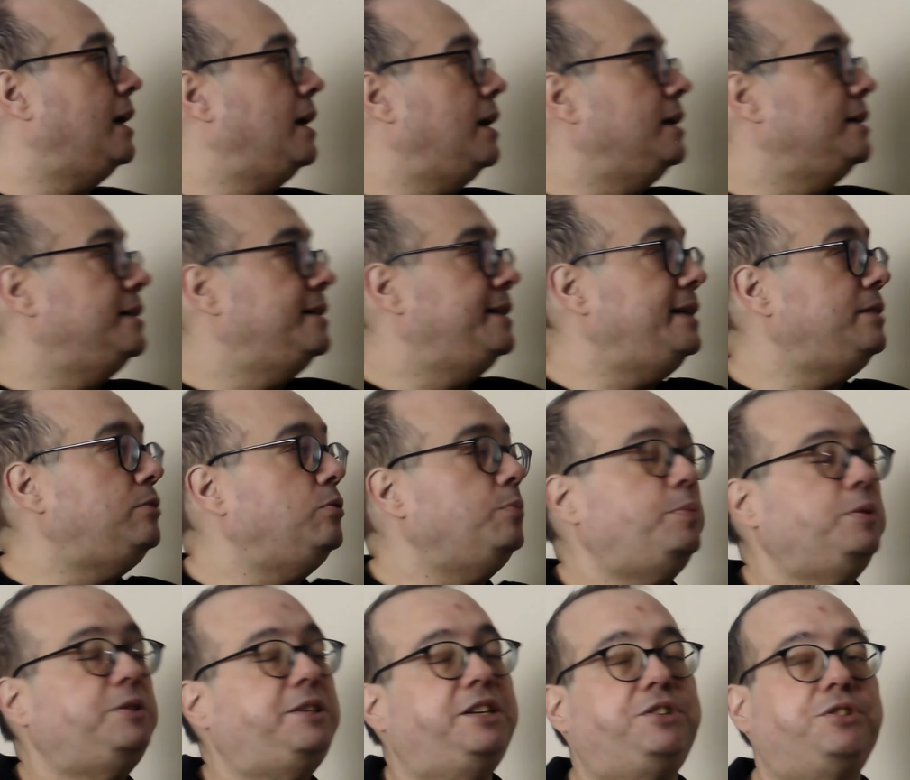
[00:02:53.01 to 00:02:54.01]
C2
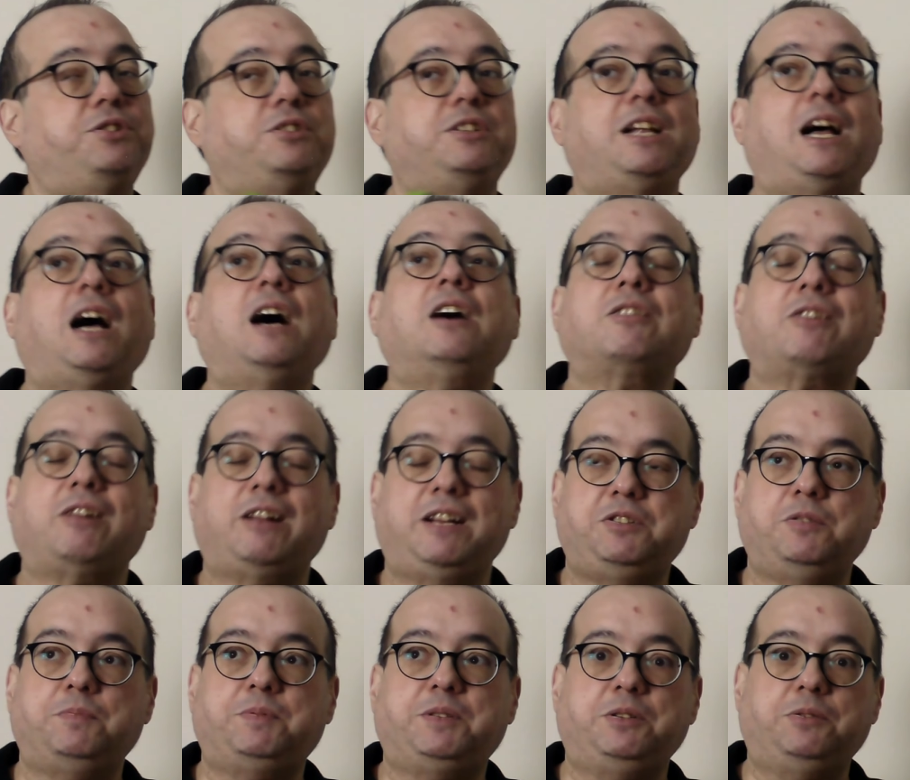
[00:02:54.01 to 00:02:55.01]
positions already
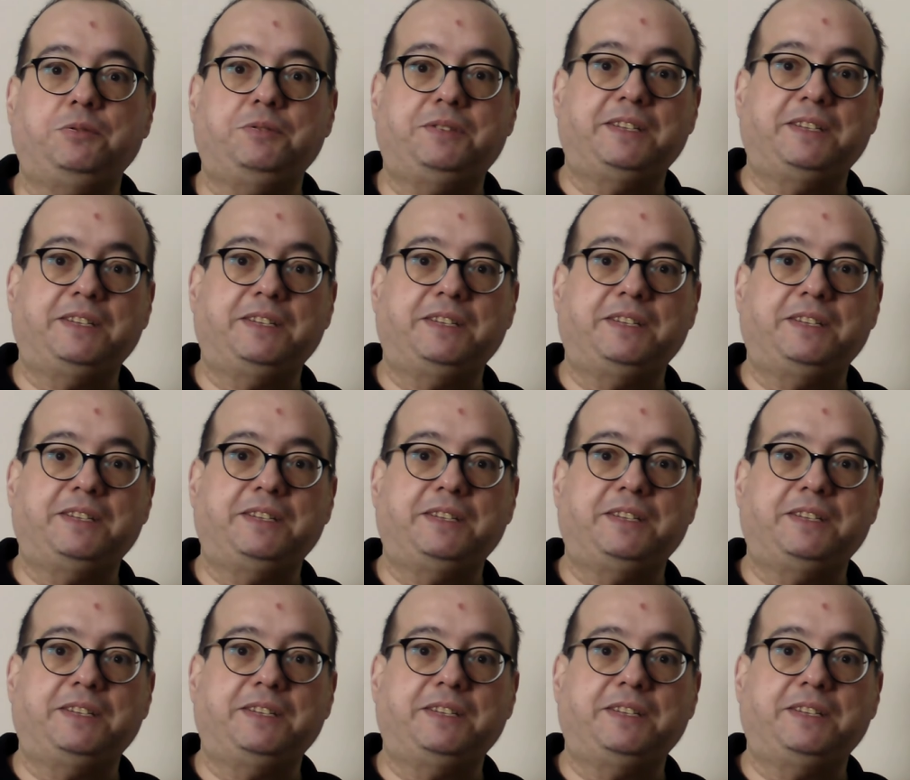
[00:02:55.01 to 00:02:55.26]
substituted.